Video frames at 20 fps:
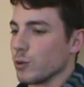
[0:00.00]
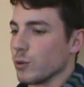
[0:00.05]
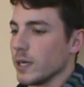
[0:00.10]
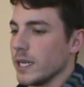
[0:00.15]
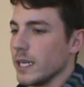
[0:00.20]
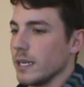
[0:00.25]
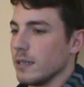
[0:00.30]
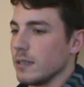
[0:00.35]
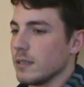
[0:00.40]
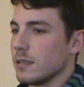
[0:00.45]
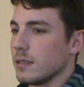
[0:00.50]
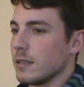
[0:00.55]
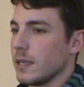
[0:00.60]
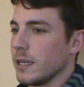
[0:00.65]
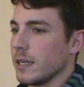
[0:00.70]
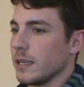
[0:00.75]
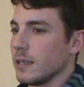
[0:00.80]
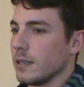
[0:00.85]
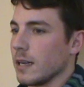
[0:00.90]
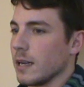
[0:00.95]
Marine,
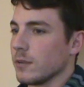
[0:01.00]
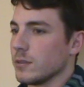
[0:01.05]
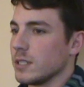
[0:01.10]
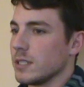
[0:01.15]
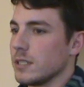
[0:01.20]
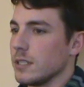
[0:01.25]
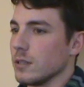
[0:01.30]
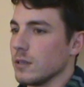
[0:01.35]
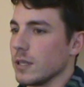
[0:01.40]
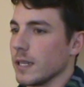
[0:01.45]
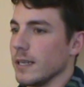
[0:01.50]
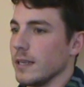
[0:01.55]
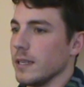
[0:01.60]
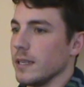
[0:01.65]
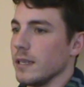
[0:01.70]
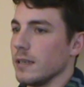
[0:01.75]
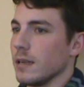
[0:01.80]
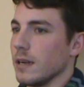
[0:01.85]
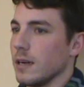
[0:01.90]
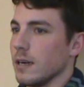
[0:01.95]
and I was still
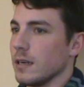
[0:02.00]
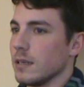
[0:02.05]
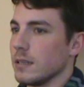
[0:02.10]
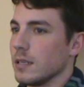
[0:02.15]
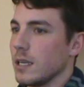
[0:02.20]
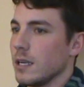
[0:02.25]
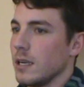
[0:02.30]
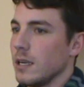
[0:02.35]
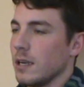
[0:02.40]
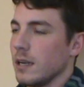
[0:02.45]
leading uh,